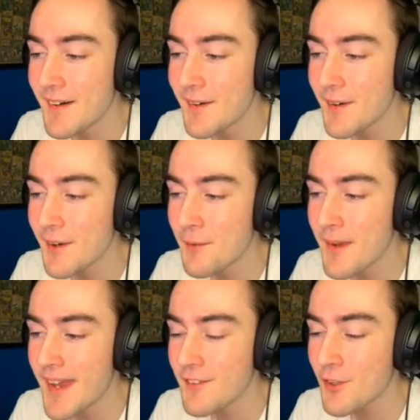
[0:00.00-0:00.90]
Oh
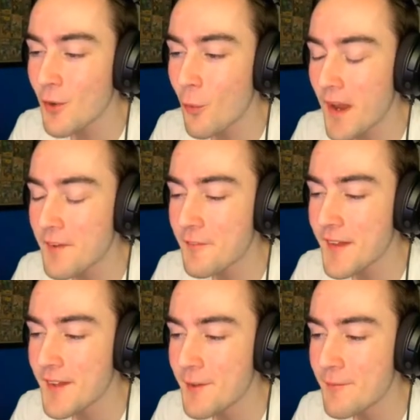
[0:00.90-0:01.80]
man, he's gonna wait for
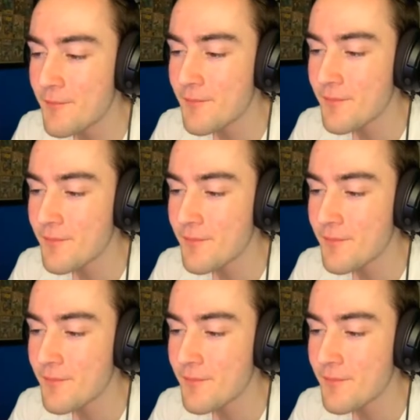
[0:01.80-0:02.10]
him.